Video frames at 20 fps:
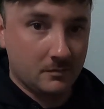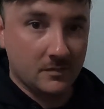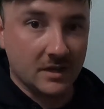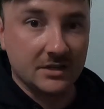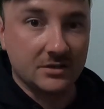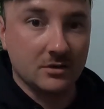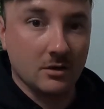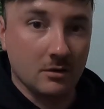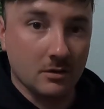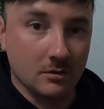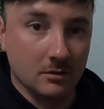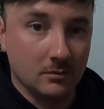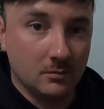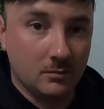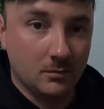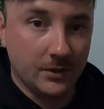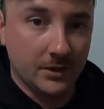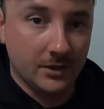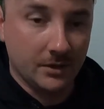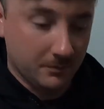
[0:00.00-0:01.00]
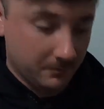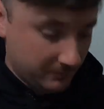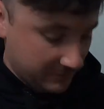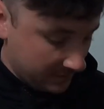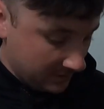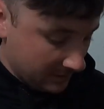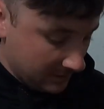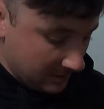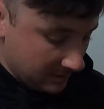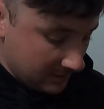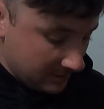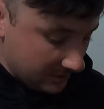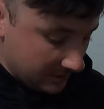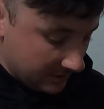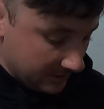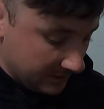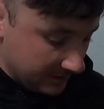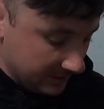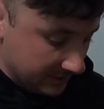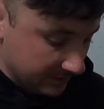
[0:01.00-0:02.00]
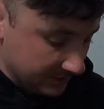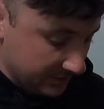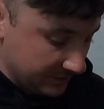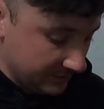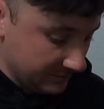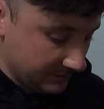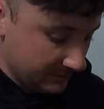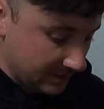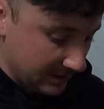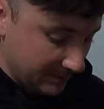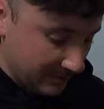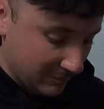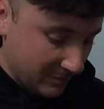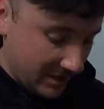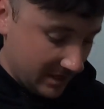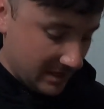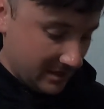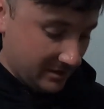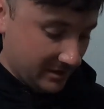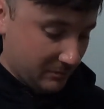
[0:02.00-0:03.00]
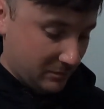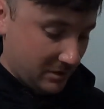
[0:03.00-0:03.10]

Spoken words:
That's all we do, is keep the bait down